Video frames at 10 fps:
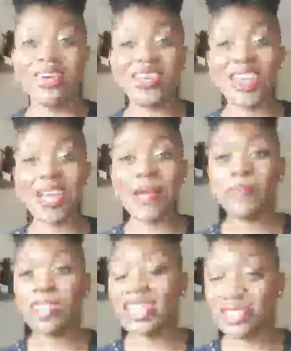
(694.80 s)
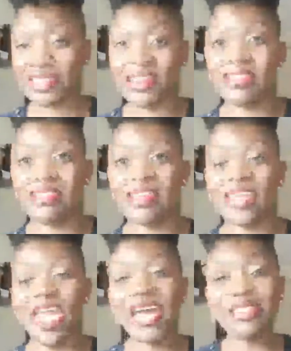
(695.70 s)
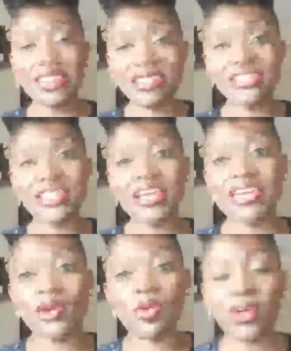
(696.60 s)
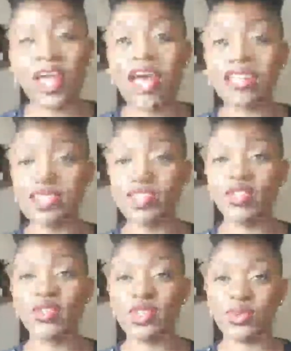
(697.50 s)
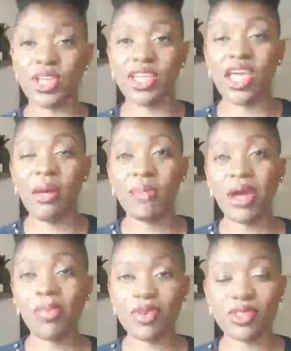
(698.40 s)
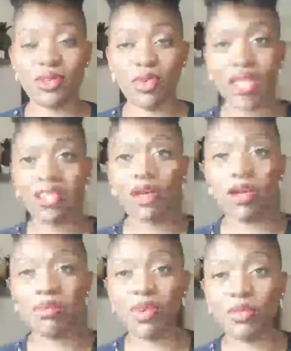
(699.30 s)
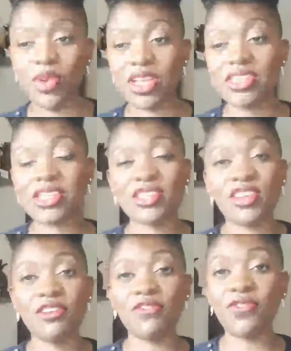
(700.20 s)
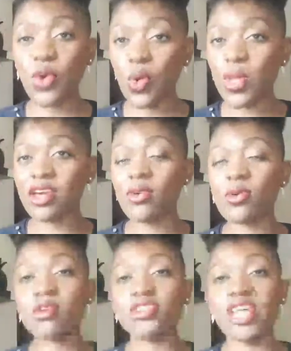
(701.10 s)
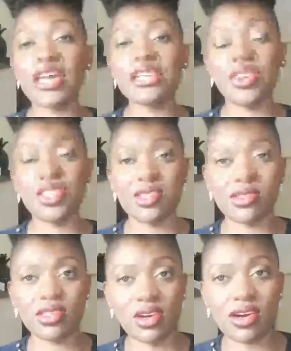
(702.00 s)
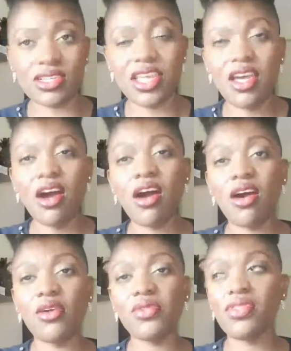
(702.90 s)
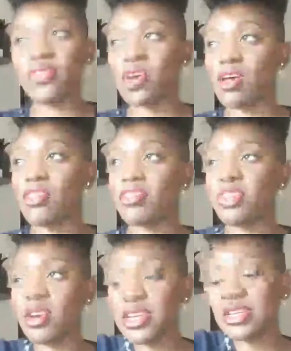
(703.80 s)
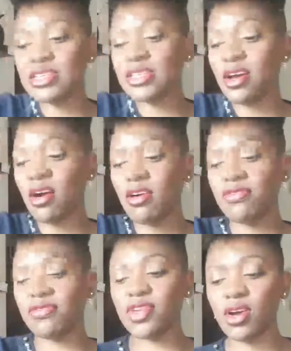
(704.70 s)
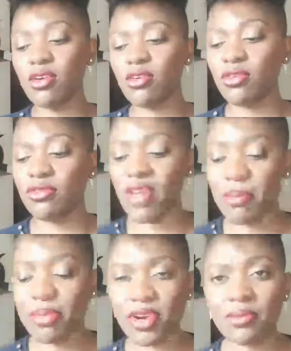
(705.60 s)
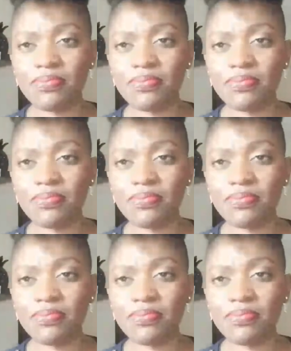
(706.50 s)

Okay, it's another thing. And that's exactly what I teach you during my personal brand blueprint. It's a 4-week course that is going to start on the 30th of November.